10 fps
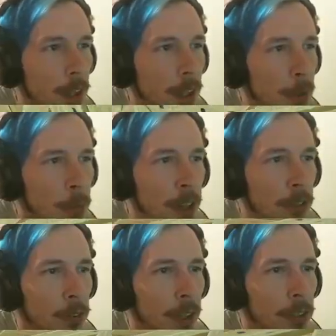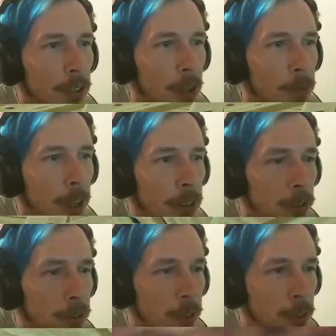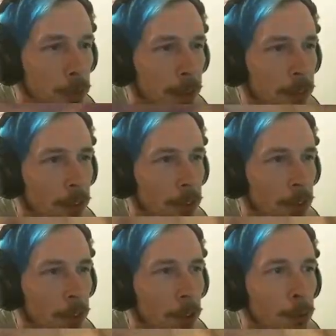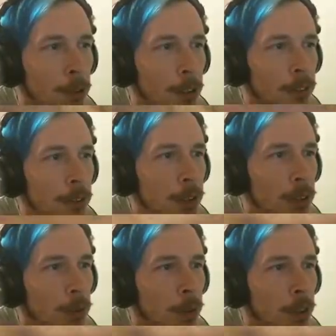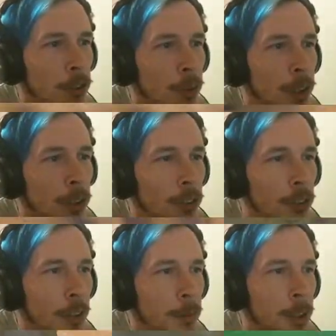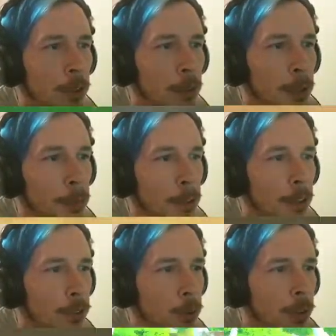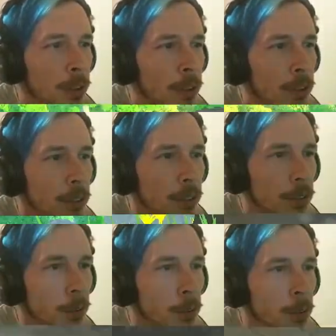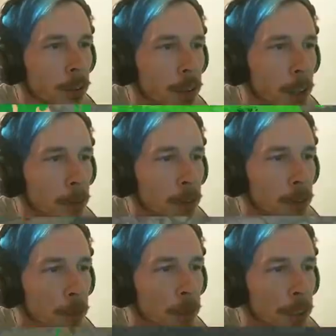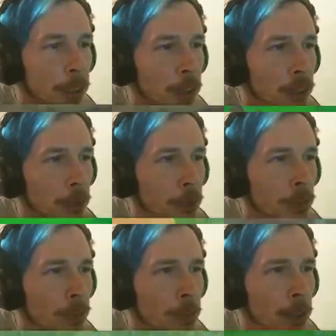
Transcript: But as last time, I do still have spots in the server open. If you guys want to join in, just let me know. Hit me up on Discord or in the comments. There'll be a link in the description for my